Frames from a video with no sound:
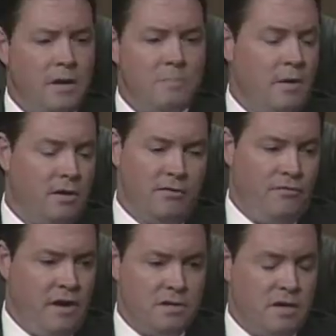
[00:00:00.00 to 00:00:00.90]
public
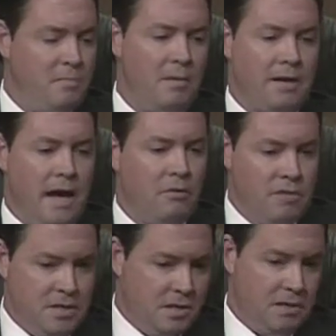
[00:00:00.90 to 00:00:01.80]
affairs, their public
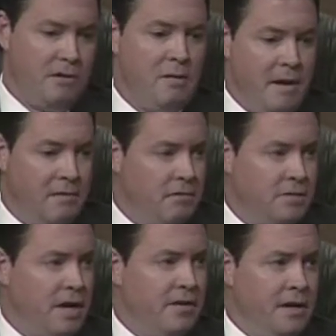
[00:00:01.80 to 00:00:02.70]
outreach in the greater Baton
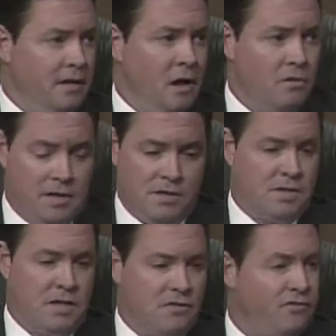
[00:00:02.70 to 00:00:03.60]
Rouge area alone
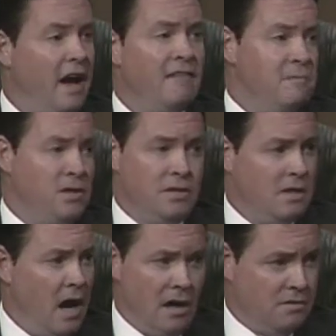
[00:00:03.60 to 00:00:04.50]
exceeds $5
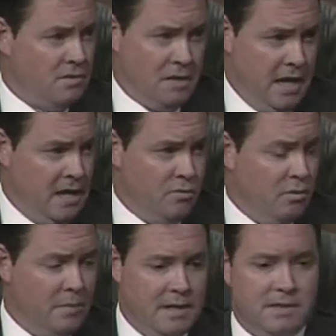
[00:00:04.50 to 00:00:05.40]
million on an
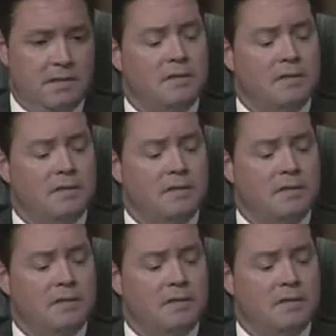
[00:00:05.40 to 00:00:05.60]
annual basis.